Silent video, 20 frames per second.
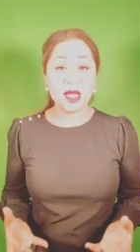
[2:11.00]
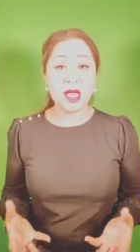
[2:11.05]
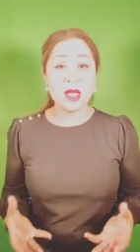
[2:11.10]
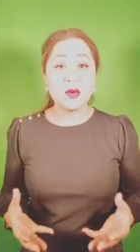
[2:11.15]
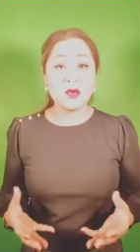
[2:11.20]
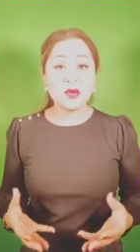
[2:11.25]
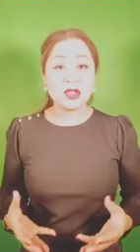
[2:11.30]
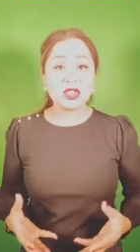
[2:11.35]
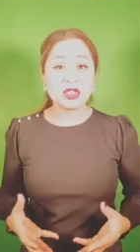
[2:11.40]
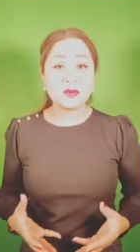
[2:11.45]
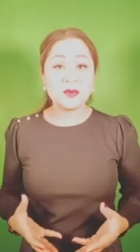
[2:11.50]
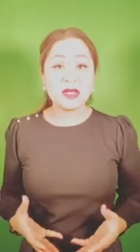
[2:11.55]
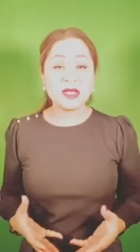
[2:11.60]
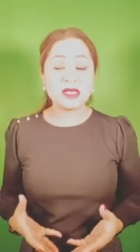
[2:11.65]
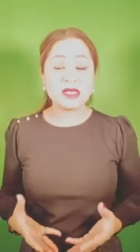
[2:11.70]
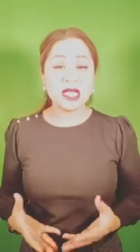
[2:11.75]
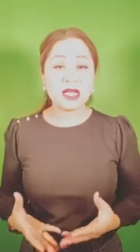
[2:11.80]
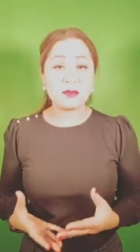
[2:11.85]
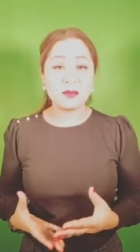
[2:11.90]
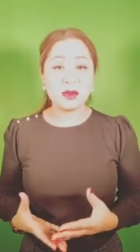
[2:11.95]
which
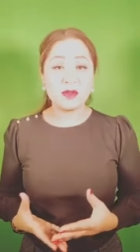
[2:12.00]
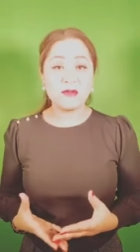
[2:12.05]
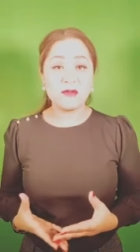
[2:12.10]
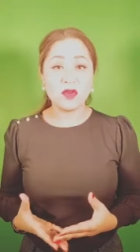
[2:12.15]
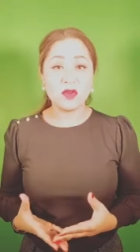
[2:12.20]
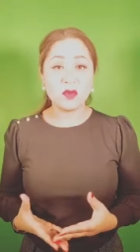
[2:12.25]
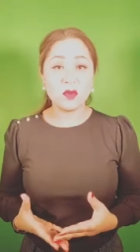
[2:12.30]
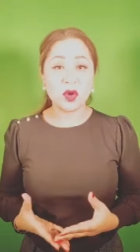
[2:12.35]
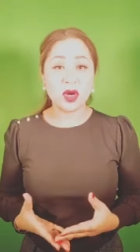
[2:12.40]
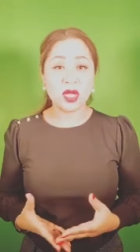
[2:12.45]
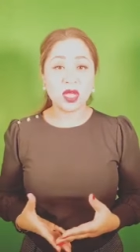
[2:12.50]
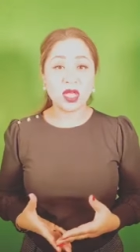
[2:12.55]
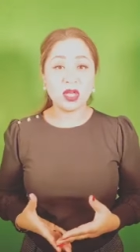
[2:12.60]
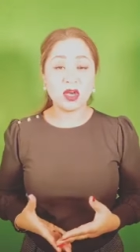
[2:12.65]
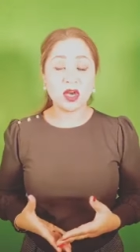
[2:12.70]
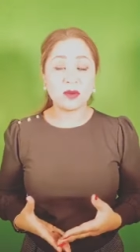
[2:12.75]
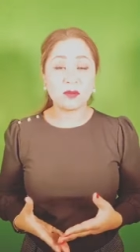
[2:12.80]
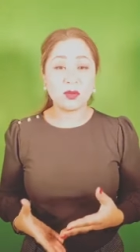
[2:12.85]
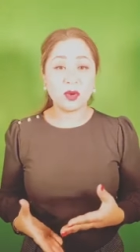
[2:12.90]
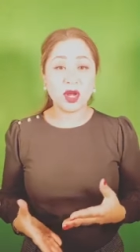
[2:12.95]
means that if you're working
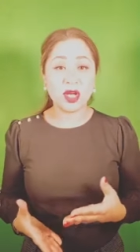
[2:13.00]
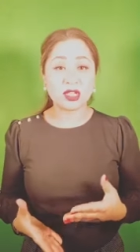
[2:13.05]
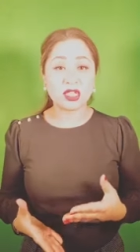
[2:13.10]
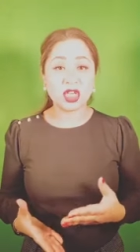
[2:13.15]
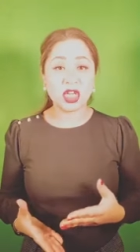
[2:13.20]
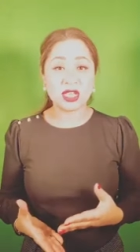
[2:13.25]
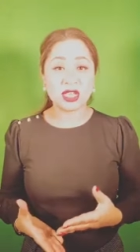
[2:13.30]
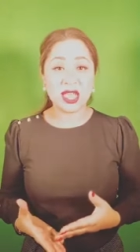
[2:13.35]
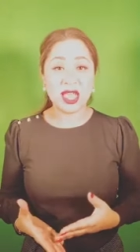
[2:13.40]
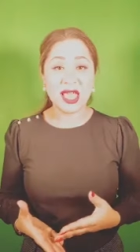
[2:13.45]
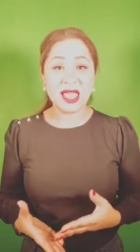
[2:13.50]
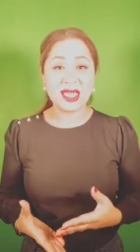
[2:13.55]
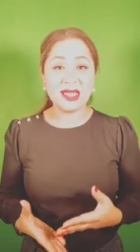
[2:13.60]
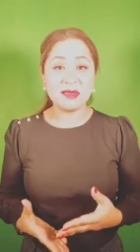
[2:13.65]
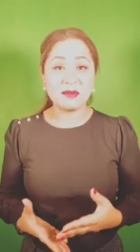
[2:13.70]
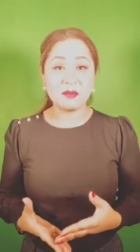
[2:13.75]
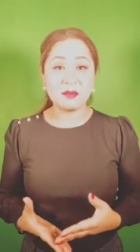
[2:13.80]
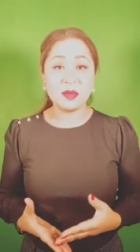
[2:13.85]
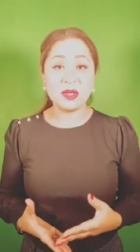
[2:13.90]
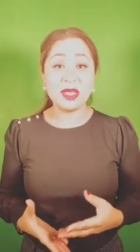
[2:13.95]
on project A
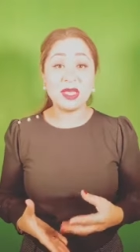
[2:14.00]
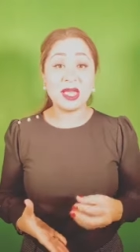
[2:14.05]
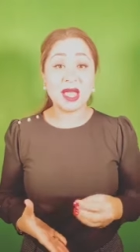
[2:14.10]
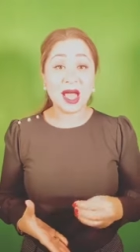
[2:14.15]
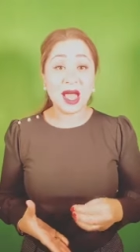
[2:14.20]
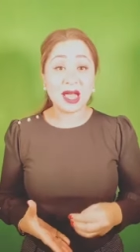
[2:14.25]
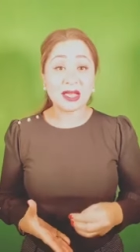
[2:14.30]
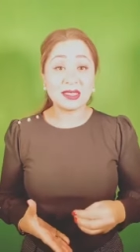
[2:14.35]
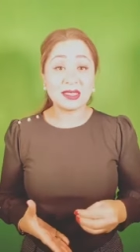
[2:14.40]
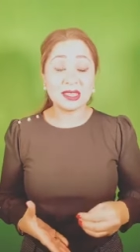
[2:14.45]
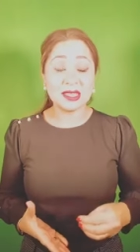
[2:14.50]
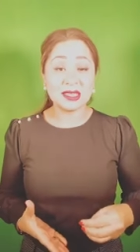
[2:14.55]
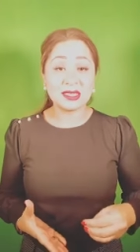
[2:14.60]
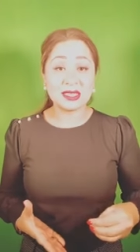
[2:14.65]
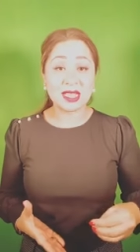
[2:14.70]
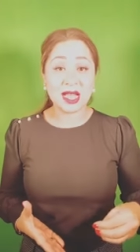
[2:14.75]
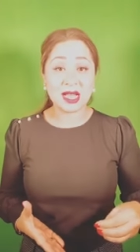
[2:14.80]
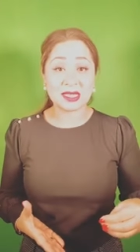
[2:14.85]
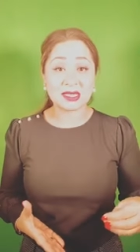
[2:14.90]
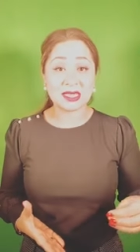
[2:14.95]
and B at the
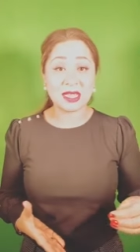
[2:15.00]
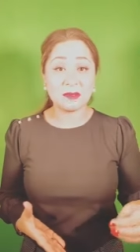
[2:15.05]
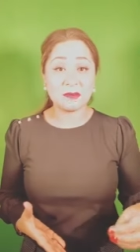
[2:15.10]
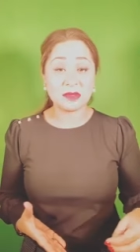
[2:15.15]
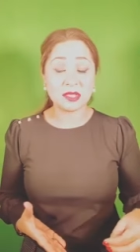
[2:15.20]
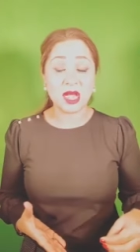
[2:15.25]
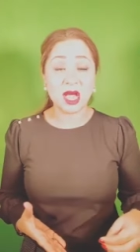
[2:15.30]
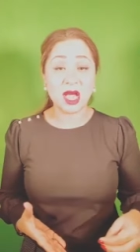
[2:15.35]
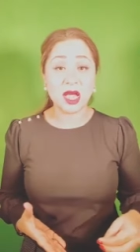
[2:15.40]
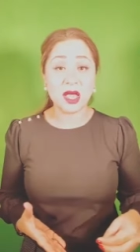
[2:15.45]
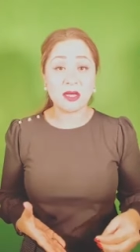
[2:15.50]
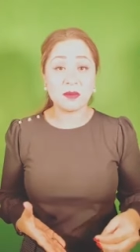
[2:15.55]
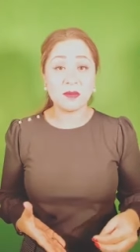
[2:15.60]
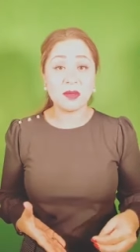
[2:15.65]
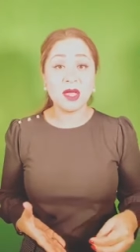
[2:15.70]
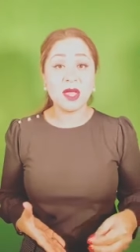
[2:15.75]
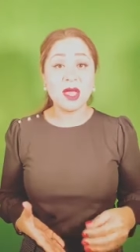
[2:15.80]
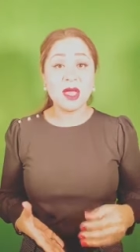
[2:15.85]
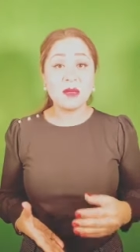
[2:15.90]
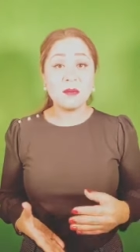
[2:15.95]
exact same time,
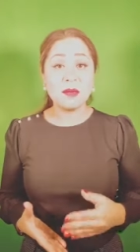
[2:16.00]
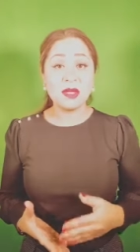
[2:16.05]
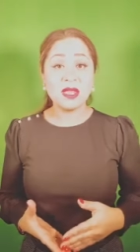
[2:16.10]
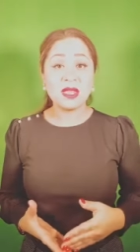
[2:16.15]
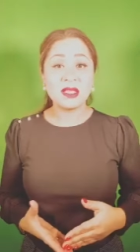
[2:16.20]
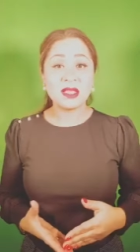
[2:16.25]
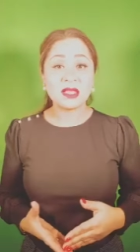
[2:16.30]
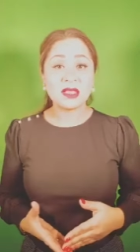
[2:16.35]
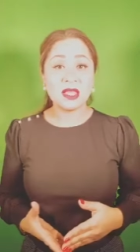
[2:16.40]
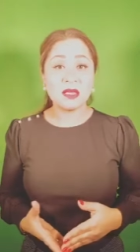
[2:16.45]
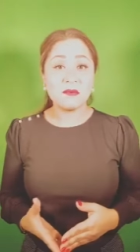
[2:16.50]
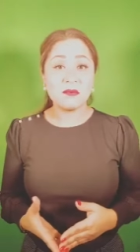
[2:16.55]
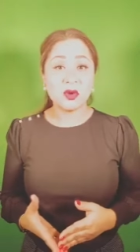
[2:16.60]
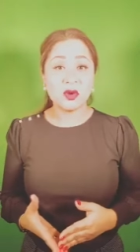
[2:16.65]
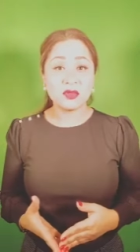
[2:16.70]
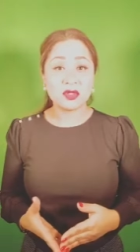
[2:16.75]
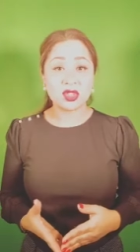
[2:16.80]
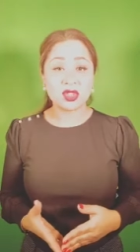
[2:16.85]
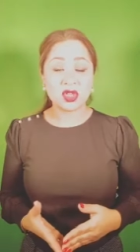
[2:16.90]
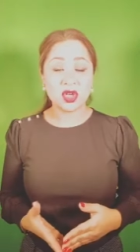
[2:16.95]
meaning that they
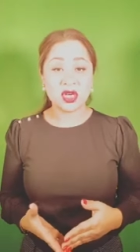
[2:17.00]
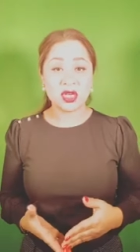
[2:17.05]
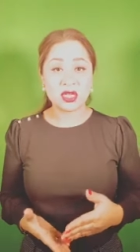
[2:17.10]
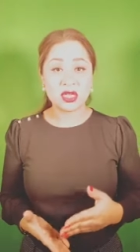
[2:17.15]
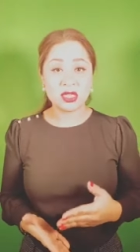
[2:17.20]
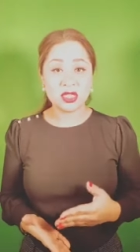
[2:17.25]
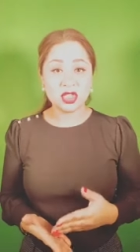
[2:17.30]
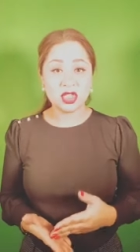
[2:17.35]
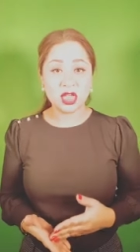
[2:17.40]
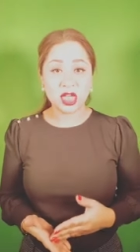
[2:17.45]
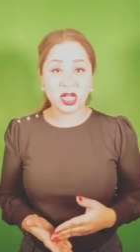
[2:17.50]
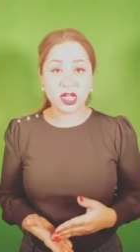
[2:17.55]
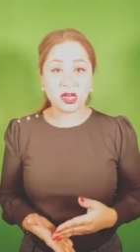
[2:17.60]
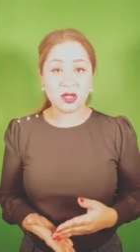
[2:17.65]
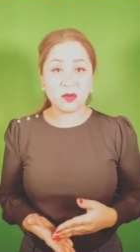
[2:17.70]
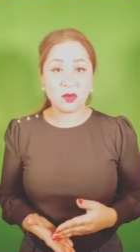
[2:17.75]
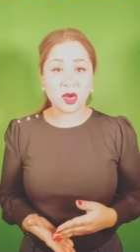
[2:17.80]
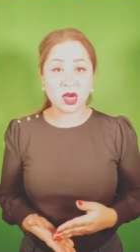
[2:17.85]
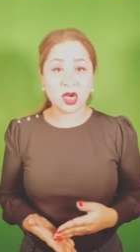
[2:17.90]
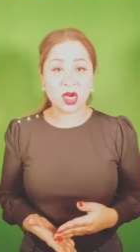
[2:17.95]
both started in
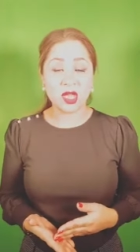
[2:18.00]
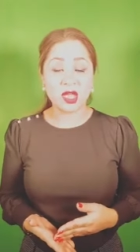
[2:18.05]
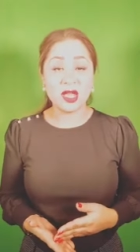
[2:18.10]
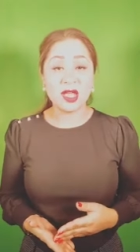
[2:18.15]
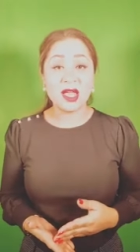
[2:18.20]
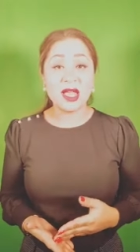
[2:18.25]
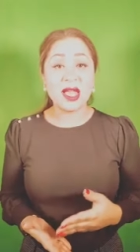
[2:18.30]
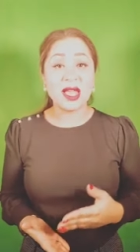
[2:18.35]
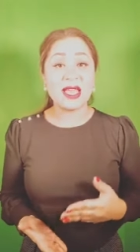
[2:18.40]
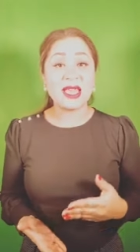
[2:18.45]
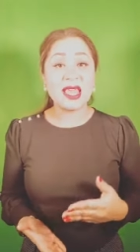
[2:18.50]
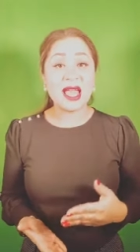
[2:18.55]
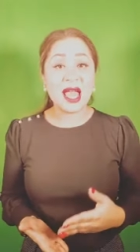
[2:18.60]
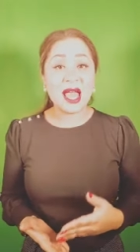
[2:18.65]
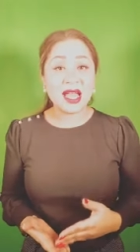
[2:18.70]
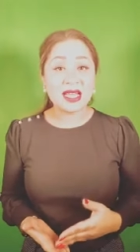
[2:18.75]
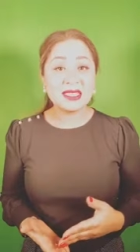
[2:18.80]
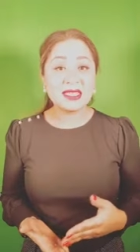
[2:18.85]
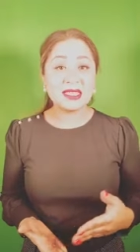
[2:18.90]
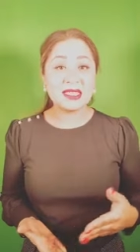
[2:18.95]
January and
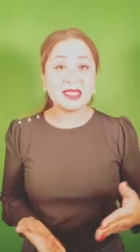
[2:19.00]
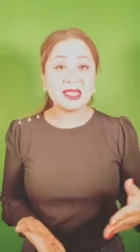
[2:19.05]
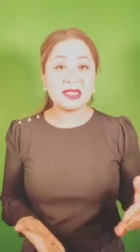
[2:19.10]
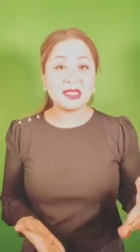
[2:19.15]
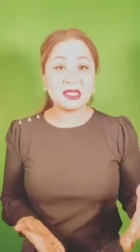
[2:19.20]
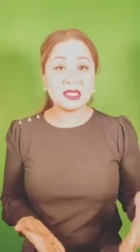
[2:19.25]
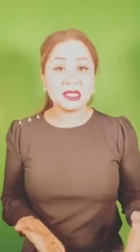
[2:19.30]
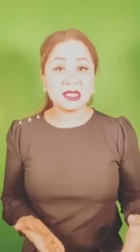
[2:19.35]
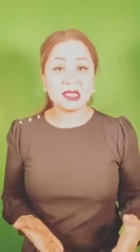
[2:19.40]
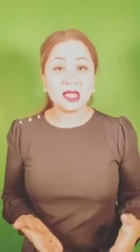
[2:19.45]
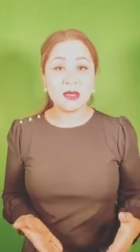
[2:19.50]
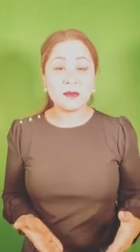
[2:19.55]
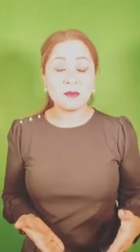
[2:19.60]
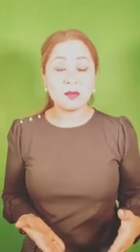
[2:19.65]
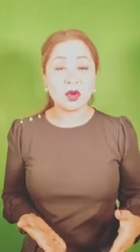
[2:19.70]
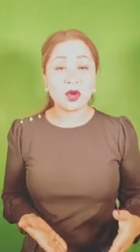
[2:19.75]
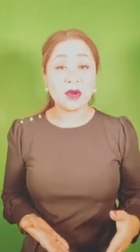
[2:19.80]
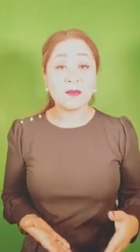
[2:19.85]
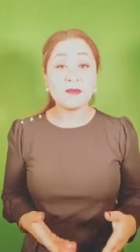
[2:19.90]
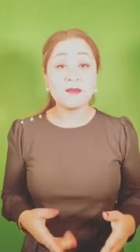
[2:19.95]
ended in
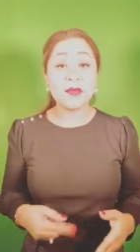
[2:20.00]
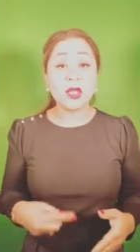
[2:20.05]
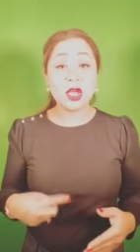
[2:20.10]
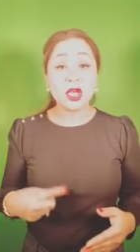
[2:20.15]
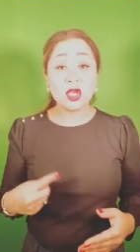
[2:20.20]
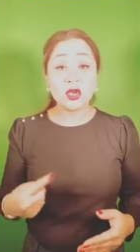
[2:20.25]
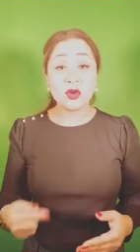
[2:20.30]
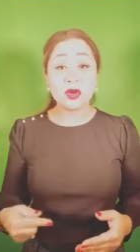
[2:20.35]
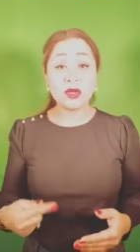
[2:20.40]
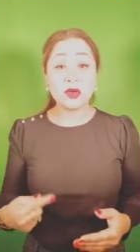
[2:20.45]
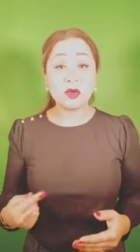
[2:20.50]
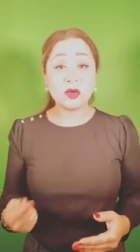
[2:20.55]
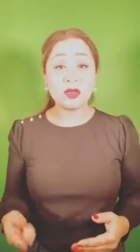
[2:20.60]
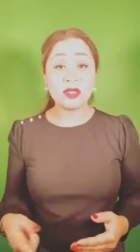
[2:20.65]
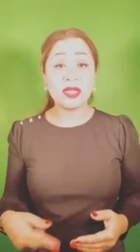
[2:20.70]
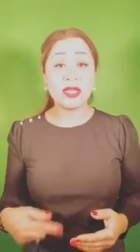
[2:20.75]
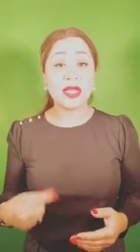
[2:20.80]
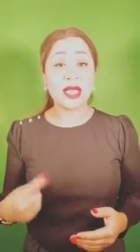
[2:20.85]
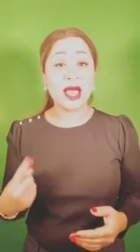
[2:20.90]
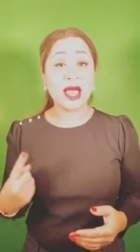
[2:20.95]
December, you can
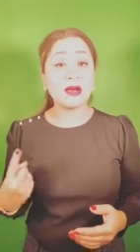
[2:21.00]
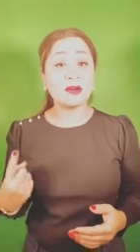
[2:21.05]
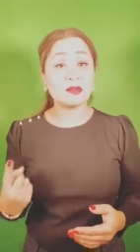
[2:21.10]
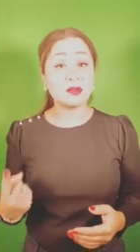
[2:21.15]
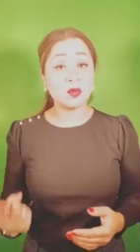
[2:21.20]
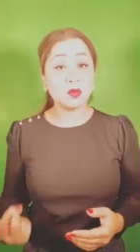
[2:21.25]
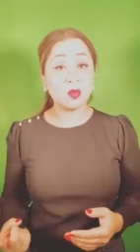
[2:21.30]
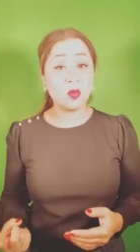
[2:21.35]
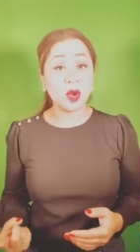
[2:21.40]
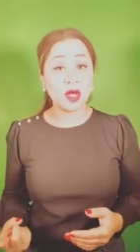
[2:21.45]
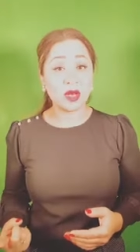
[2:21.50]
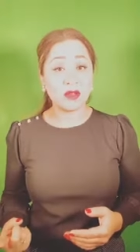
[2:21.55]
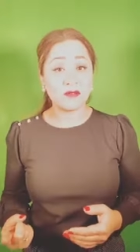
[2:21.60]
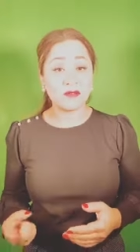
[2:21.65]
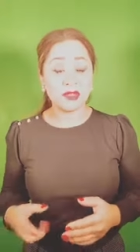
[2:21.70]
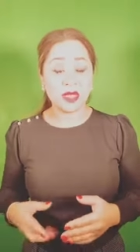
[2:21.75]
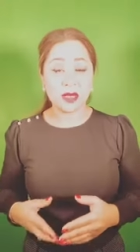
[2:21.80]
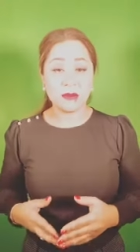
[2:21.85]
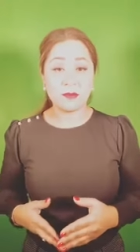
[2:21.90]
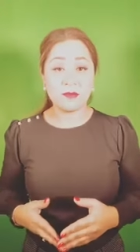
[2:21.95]
only count one
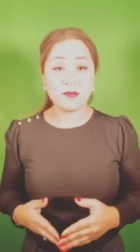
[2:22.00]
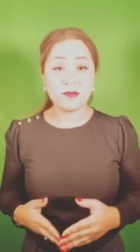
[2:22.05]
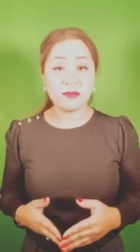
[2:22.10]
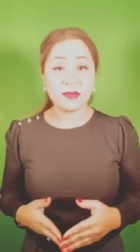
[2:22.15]
of them.